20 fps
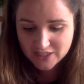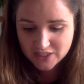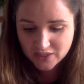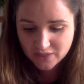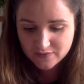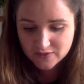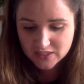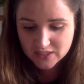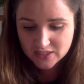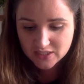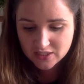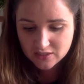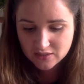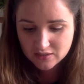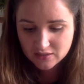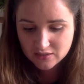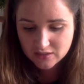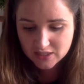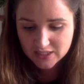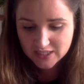shoves
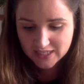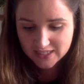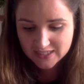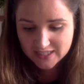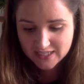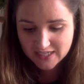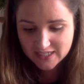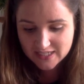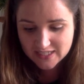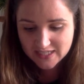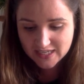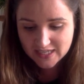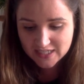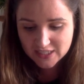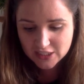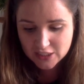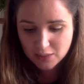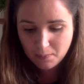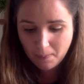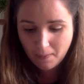the detonator
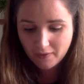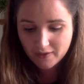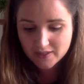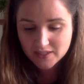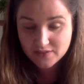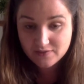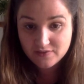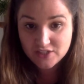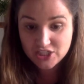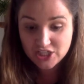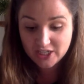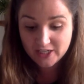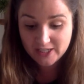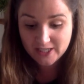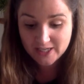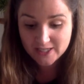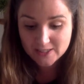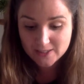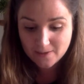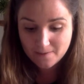into the pocket of his
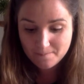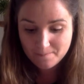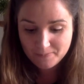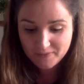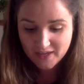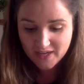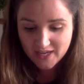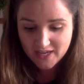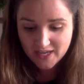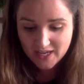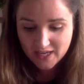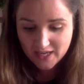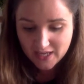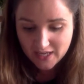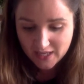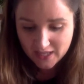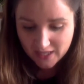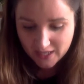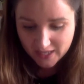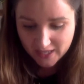jacket.
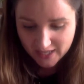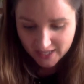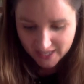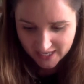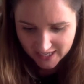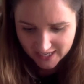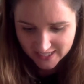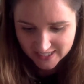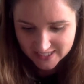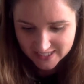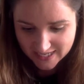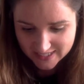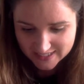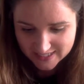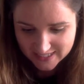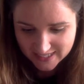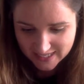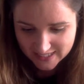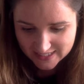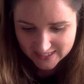"He
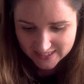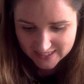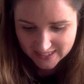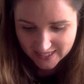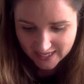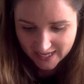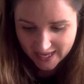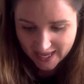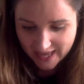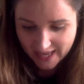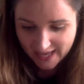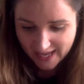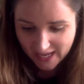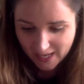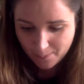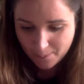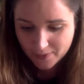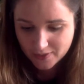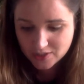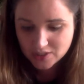detonated it!
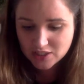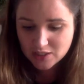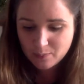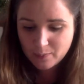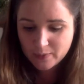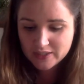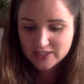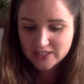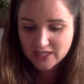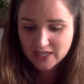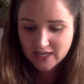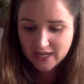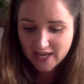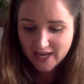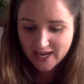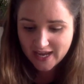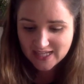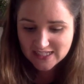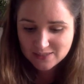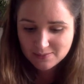He pushed the button!
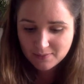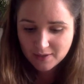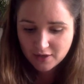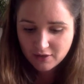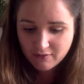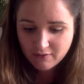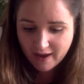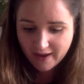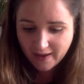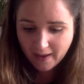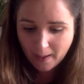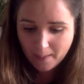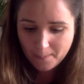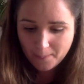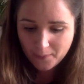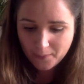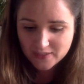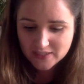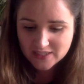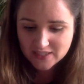It's McGregor!"
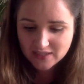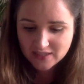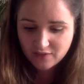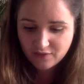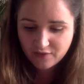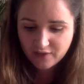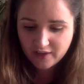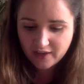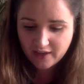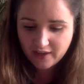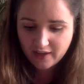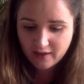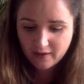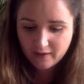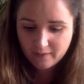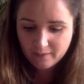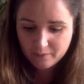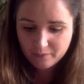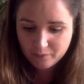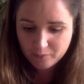
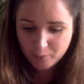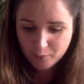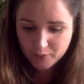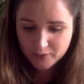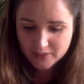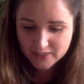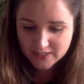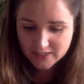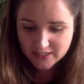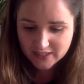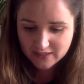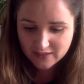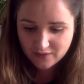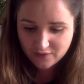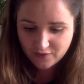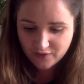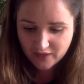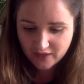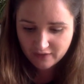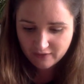pointing the
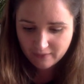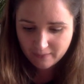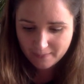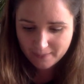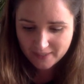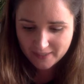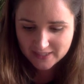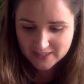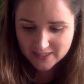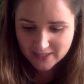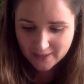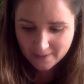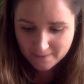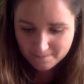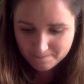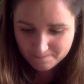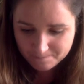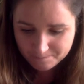finger at Peter.